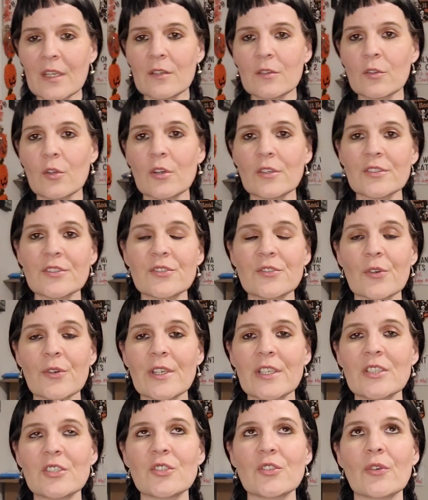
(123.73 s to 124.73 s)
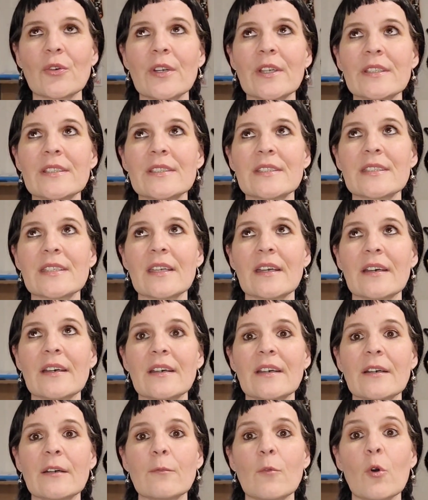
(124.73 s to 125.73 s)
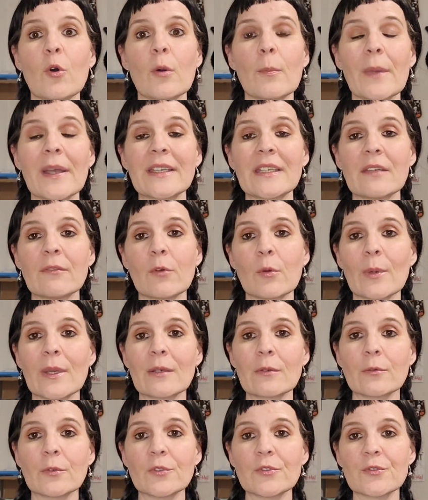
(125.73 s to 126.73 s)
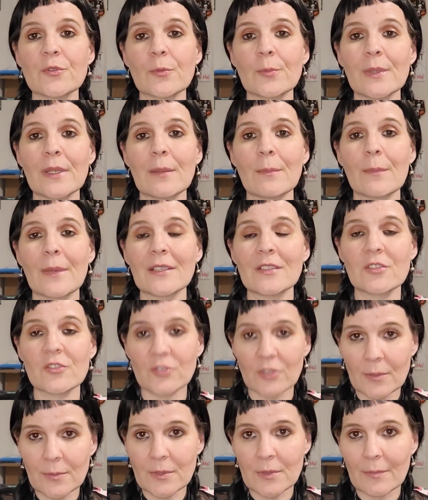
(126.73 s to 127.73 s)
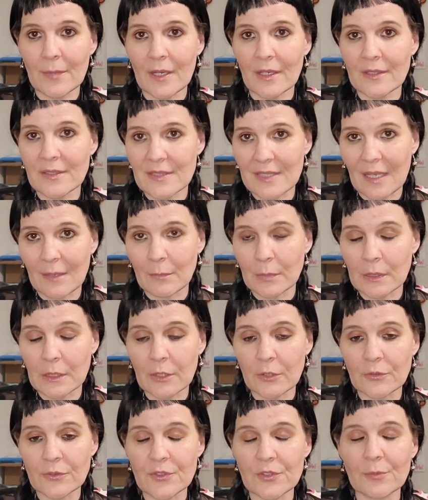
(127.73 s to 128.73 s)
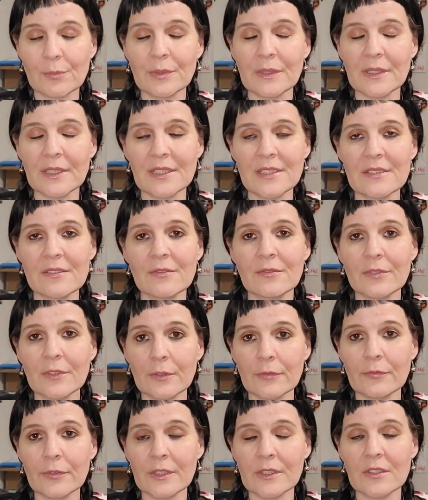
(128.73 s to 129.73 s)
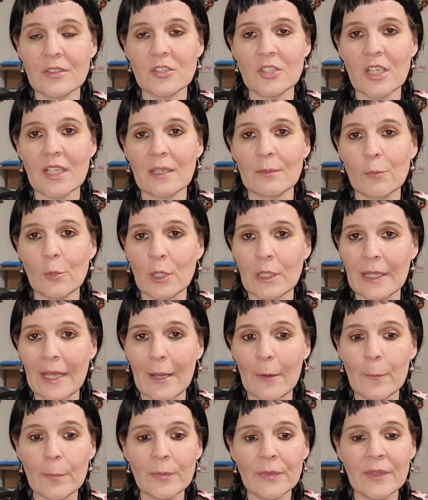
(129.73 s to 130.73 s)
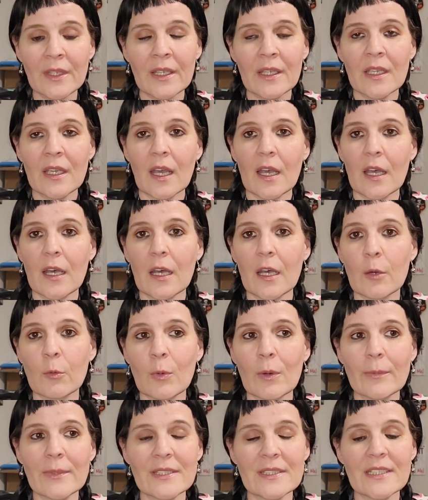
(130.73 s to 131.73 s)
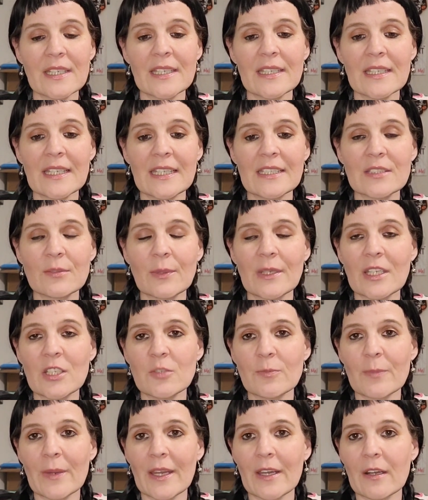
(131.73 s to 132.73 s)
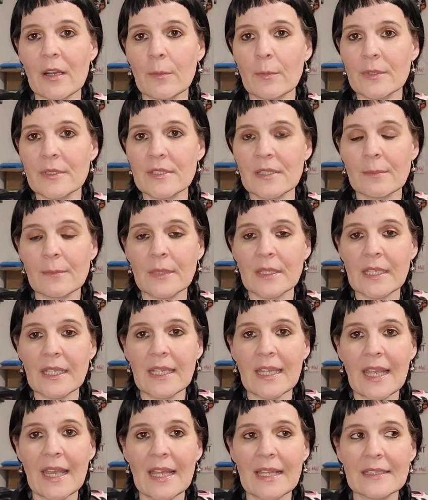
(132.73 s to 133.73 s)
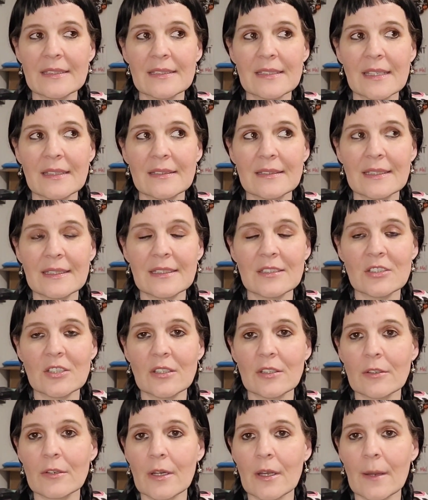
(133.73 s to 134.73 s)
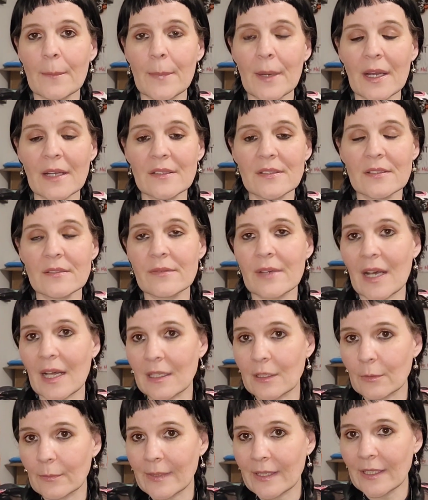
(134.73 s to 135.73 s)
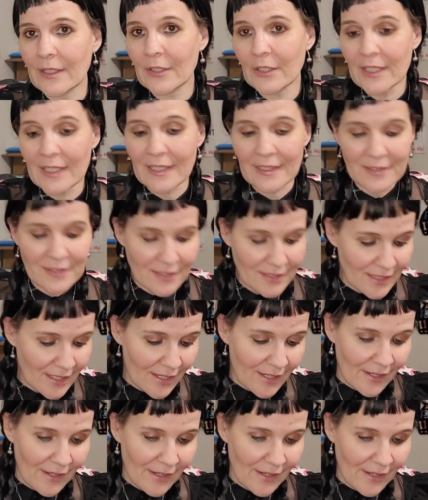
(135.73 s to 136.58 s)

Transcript: Long story short, all my giveaway rules will be in my description box down below, so please feel free to check them all out. What we did is we each paired up with somebody and sent each other a box of Halloween goodies.